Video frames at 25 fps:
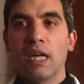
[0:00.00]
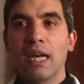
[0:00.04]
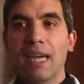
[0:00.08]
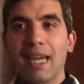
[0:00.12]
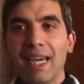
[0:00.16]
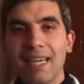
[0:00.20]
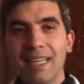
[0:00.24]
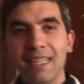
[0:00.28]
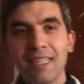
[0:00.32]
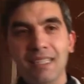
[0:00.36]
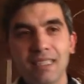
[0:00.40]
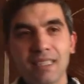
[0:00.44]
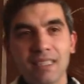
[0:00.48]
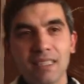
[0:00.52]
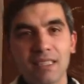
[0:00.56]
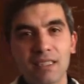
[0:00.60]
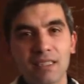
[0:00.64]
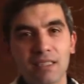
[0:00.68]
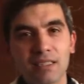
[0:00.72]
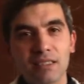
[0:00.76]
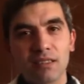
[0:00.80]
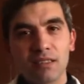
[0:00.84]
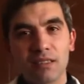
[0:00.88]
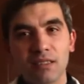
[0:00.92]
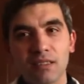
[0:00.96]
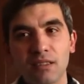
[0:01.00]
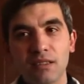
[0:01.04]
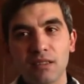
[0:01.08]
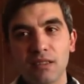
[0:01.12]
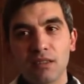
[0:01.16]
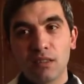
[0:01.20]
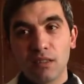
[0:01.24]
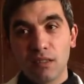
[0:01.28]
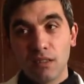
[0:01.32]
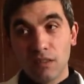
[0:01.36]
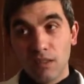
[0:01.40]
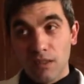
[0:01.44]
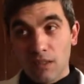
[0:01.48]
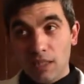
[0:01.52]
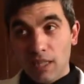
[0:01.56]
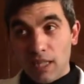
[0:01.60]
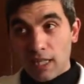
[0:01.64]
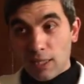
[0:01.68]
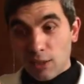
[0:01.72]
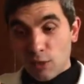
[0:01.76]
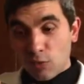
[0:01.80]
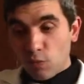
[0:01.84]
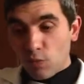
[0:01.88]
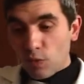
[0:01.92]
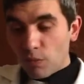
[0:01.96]
and
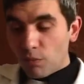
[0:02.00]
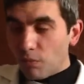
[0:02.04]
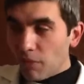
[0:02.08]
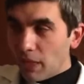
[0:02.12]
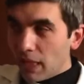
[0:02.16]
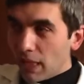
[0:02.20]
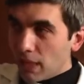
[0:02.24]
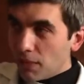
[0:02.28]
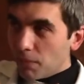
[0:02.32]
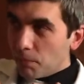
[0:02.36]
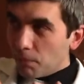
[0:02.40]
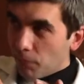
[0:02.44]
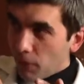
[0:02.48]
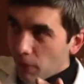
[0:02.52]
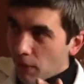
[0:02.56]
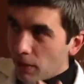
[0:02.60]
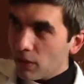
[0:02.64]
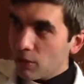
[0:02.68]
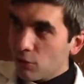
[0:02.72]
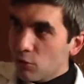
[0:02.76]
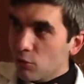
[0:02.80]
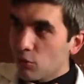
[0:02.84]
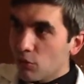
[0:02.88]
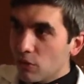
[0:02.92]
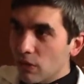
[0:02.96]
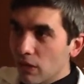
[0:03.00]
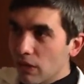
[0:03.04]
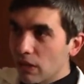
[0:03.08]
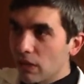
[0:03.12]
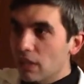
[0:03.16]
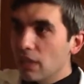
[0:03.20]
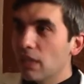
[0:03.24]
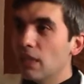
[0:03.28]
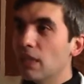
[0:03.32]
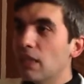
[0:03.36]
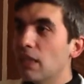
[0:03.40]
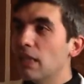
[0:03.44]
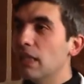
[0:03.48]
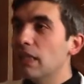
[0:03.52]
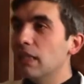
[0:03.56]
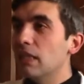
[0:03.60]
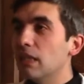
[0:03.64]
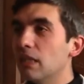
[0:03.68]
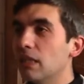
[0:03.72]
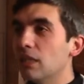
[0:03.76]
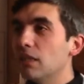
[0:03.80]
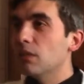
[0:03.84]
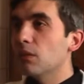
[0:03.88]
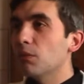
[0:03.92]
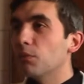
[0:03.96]
as we make puncturing,
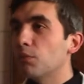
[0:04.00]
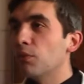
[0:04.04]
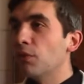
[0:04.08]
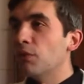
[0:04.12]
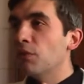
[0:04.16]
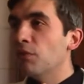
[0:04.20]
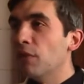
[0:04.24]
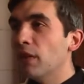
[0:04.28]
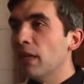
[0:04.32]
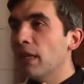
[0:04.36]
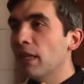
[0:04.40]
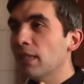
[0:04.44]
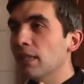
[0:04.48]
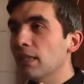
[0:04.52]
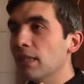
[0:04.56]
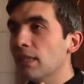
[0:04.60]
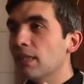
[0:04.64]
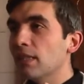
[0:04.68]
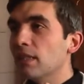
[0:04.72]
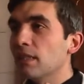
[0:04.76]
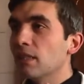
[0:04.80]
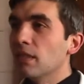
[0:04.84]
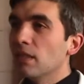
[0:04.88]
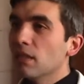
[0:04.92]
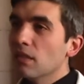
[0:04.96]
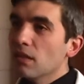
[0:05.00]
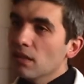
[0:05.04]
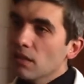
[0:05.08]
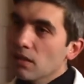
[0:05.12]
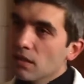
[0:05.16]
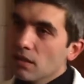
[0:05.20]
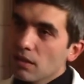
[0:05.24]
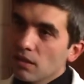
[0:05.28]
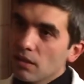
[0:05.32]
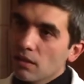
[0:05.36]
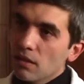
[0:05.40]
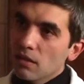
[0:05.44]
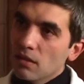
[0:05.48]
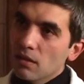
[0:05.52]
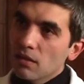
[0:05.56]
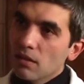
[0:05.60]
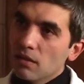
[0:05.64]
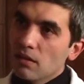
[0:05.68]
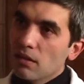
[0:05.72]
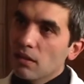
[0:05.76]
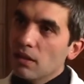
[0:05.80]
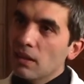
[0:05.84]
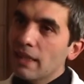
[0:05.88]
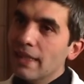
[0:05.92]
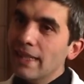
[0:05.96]
it prevents
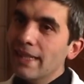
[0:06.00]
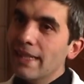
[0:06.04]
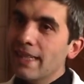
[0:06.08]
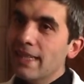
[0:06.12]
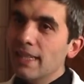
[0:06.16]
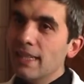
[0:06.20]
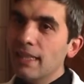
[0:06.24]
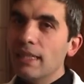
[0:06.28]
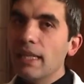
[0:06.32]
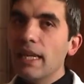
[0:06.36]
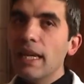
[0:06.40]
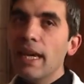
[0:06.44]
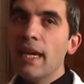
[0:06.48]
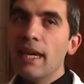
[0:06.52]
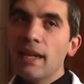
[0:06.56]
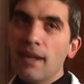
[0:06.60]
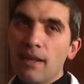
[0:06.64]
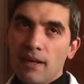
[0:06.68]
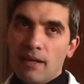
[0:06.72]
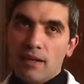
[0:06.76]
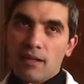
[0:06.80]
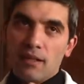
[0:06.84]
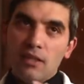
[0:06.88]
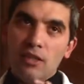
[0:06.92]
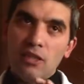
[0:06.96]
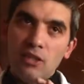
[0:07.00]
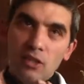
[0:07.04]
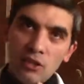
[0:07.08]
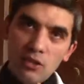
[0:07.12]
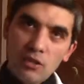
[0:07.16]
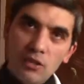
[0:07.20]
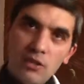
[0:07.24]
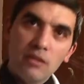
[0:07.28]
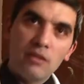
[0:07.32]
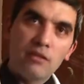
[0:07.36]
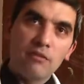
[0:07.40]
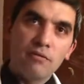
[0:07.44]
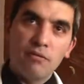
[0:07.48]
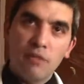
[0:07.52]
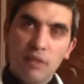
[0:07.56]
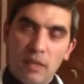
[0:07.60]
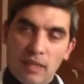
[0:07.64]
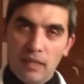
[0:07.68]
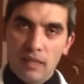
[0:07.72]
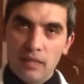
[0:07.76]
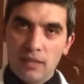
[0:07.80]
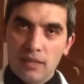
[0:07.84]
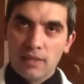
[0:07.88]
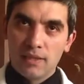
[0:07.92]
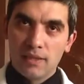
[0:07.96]
leaking air into the
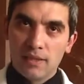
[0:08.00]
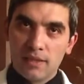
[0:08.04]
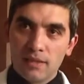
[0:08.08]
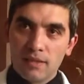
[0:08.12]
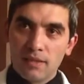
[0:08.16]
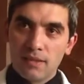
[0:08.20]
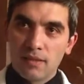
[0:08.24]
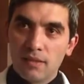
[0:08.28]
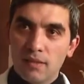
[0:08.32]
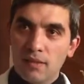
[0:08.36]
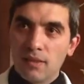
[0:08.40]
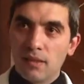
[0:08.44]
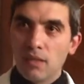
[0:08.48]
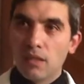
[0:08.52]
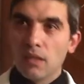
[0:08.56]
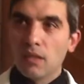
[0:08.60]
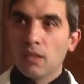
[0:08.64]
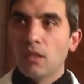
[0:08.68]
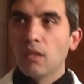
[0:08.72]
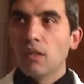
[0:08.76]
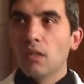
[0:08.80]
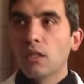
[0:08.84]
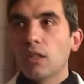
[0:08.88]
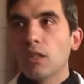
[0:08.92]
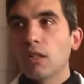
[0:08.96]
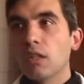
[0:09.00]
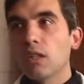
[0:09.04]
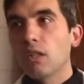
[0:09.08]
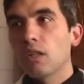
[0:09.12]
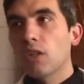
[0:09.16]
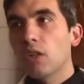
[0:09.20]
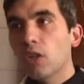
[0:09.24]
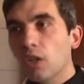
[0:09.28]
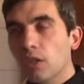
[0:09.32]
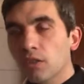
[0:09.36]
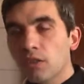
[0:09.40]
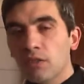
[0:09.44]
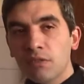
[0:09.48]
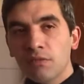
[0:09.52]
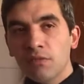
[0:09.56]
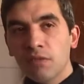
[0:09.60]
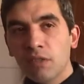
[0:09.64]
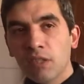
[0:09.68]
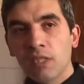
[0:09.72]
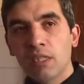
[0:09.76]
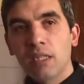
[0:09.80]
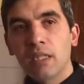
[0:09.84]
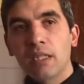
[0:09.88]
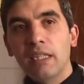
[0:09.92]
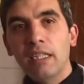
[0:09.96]
vein.
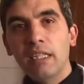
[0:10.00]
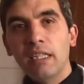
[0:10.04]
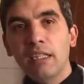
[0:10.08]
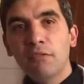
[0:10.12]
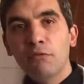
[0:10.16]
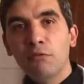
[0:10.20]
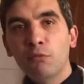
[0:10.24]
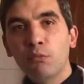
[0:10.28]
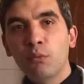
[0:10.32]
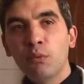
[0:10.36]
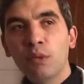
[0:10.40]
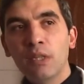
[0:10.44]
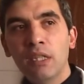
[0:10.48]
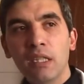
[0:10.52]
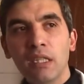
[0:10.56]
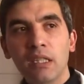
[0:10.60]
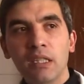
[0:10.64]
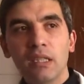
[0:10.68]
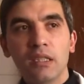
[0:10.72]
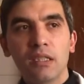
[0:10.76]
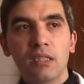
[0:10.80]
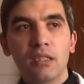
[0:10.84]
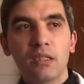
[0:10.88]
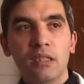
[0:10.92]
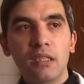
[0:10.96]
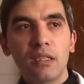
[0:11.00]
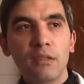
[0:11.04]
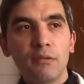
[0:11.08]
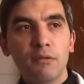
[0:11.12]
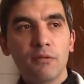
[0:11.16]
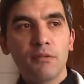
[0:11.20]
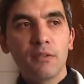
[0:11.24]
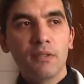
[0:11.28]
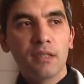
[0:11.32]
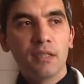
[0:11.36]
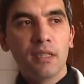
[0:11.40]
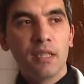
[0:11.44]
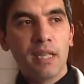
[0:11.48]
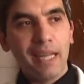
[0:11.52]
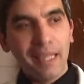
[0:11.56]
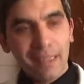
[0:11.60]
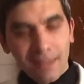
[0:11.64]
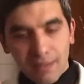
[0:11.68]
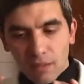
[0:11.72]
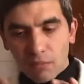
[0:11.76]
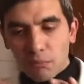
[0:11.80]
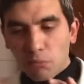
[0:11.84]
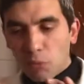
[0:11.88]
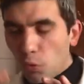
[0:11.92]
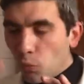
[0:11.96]
Conversely, if
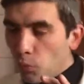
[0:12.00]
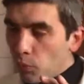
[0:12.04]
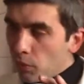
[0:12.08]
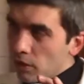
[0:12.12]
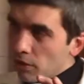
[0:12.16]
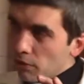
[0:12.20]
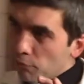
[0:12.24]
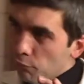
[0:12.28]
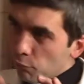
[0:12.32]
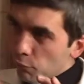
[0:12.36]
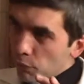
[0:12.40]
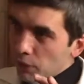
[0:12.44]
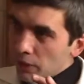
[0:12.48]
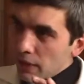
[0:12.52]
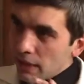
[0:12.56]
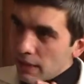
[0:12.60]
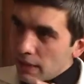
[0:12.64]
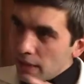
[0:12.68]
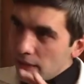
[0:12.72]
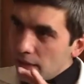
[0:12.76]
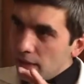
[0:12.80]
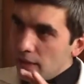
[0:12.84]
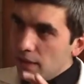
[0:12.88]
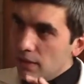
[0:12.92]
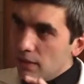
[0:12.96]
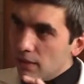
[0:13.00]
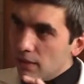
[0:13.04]
at the moment of pricking